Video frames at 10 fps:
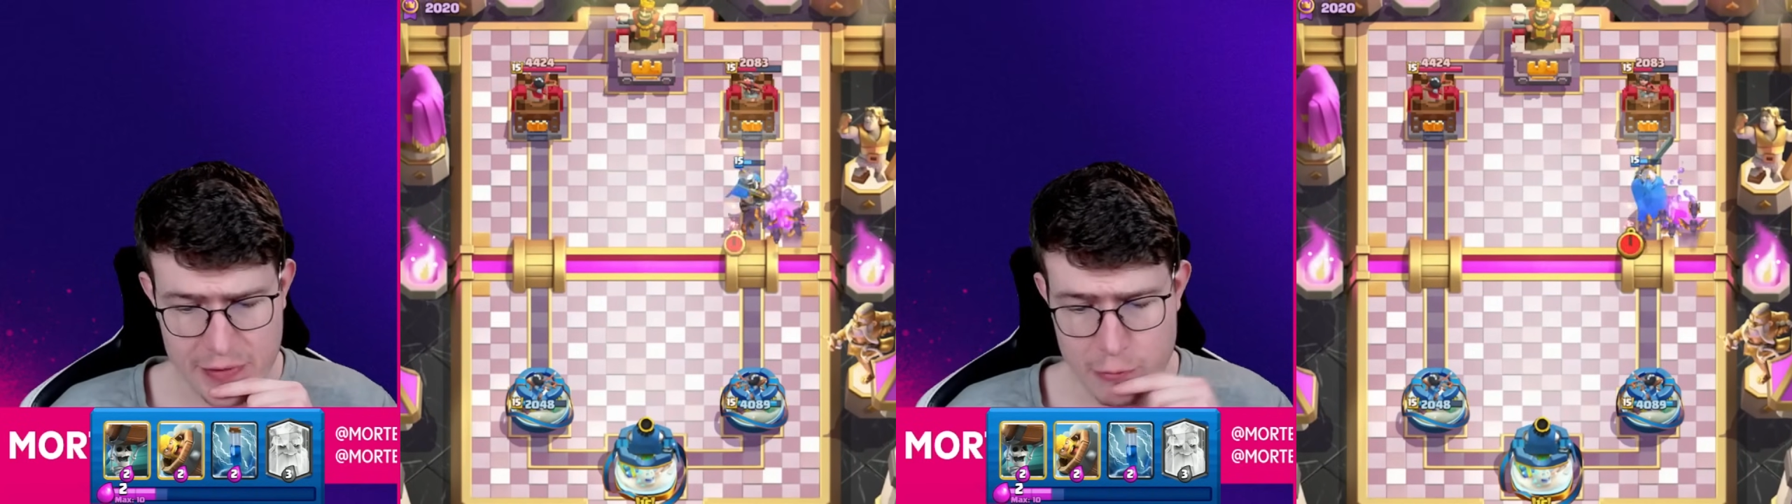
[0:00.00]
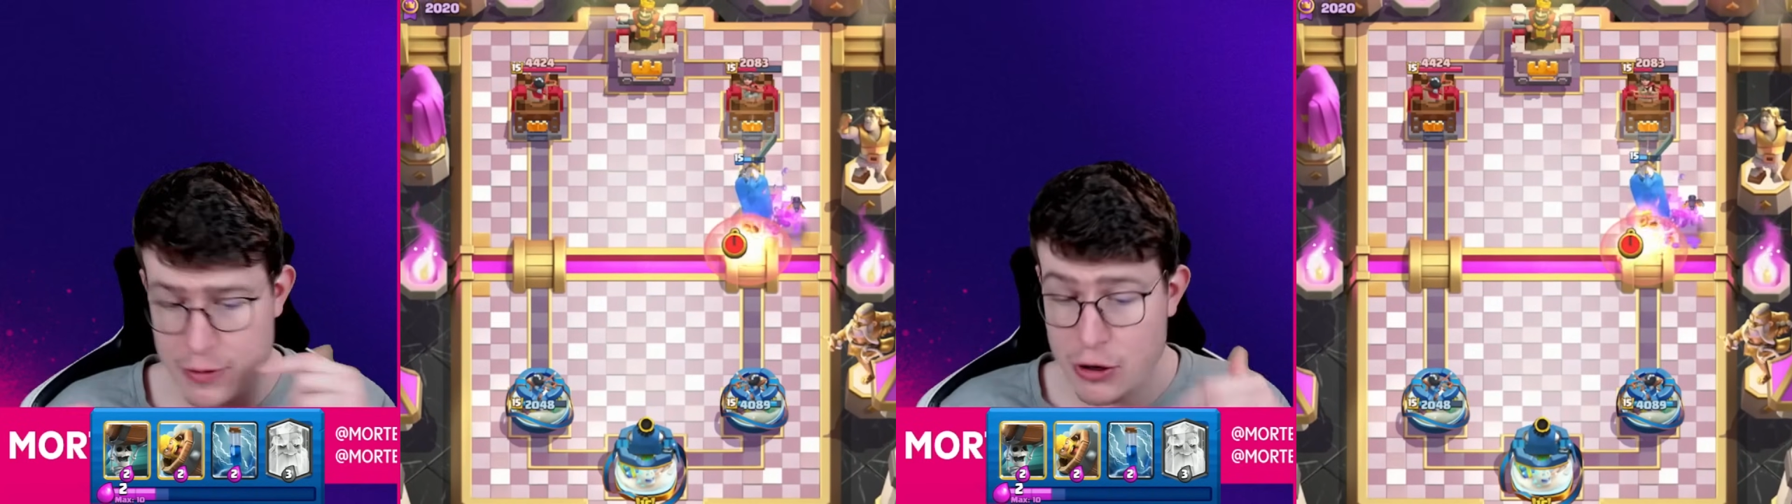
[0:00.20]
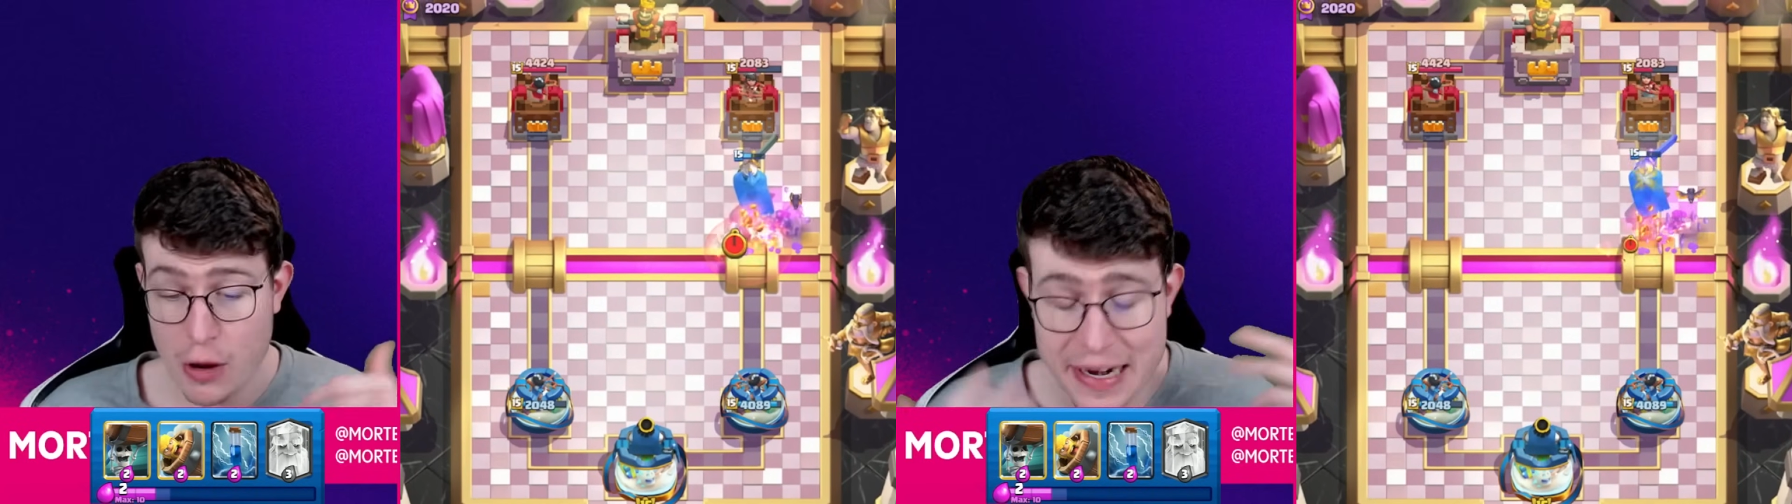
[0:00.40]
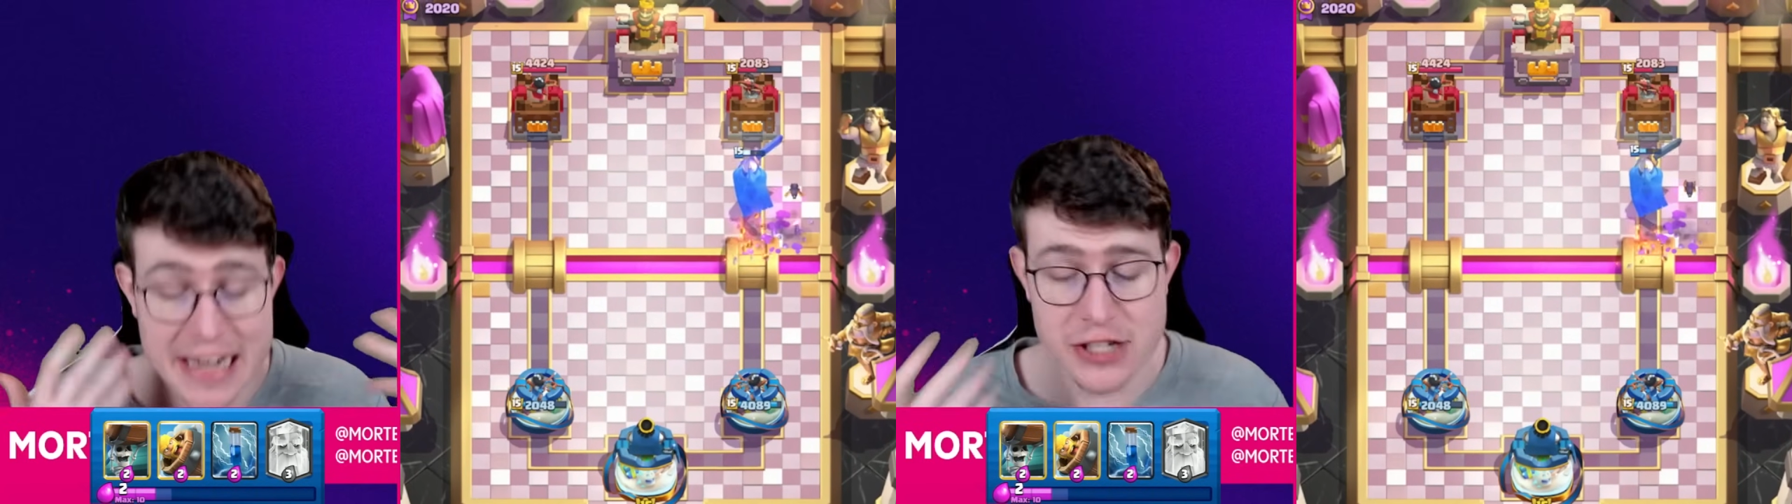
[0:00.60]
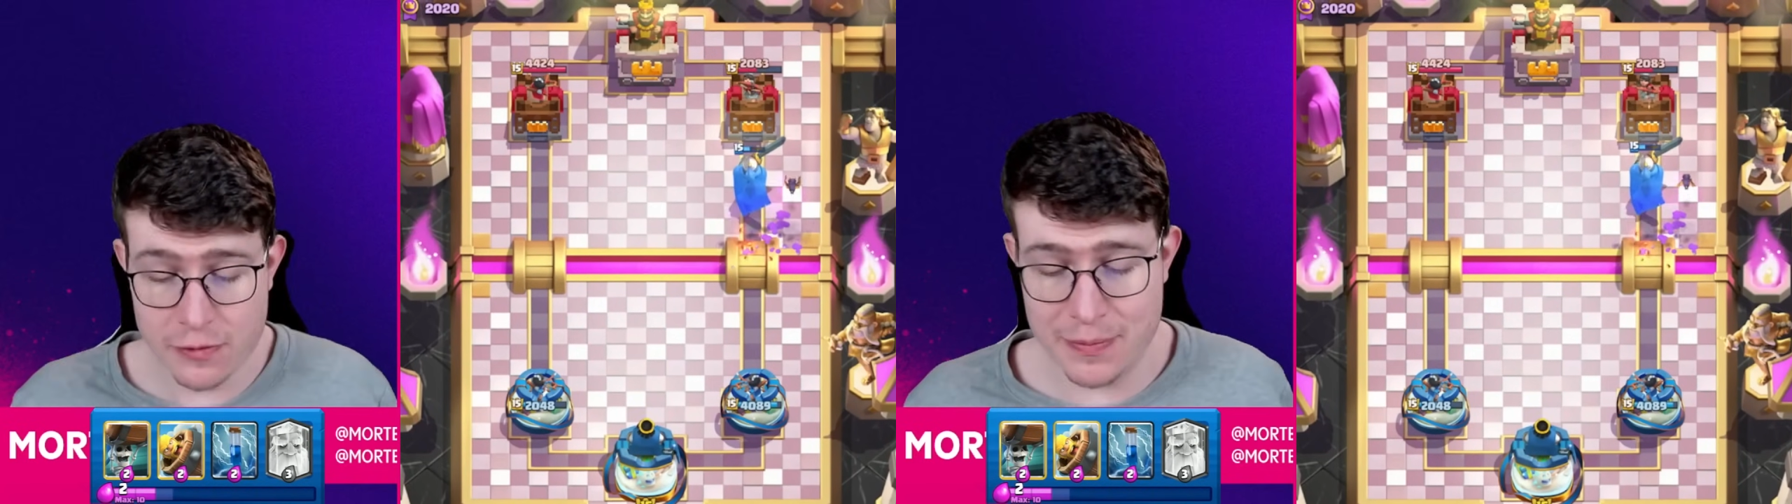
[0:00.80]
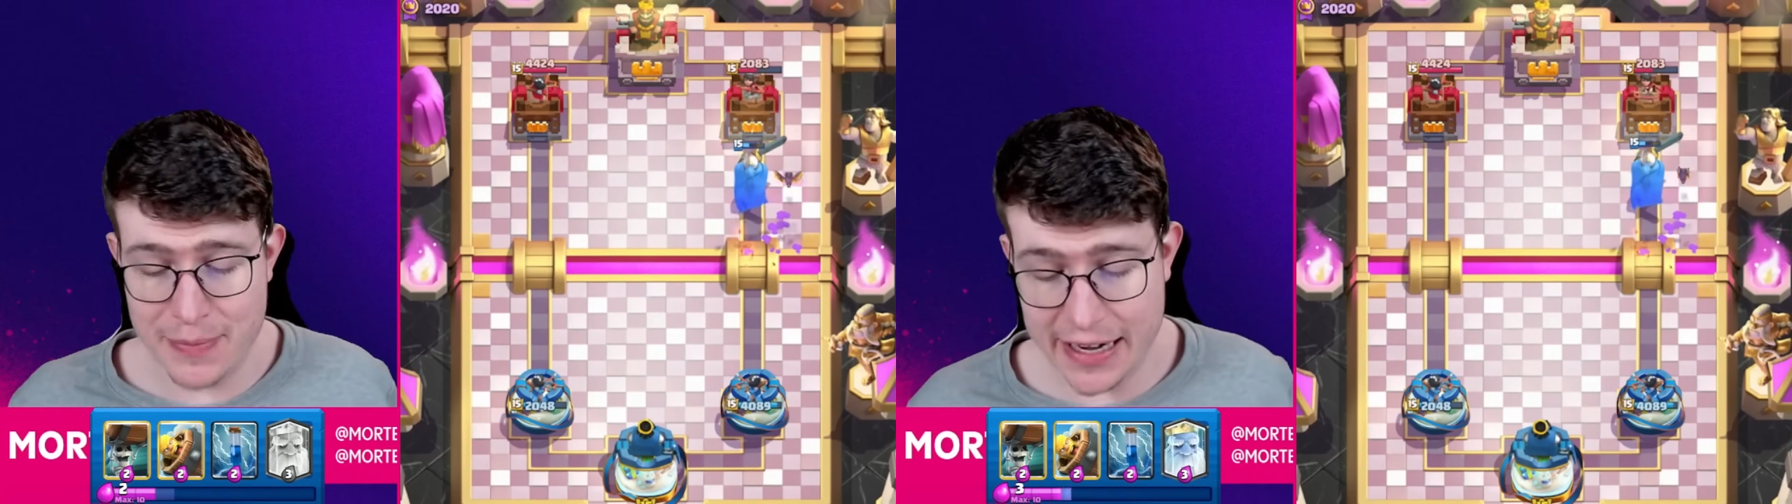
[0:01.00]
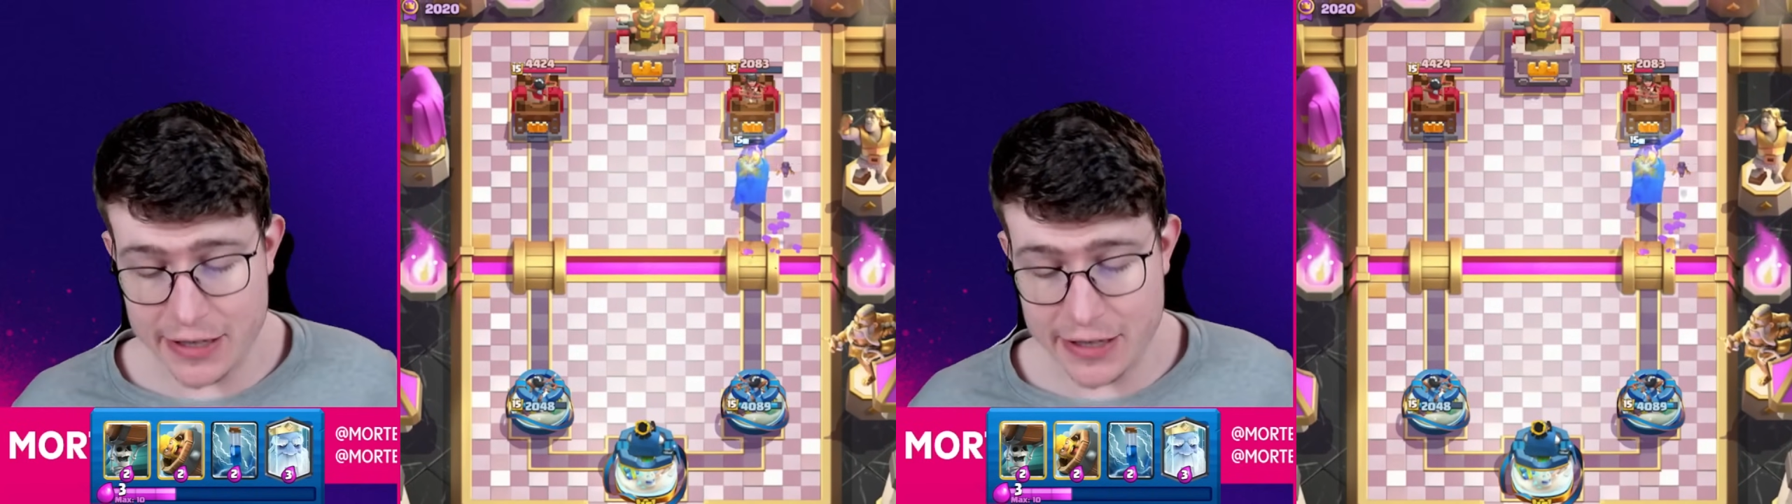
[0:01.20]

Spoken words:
with combination with the Mega Knight.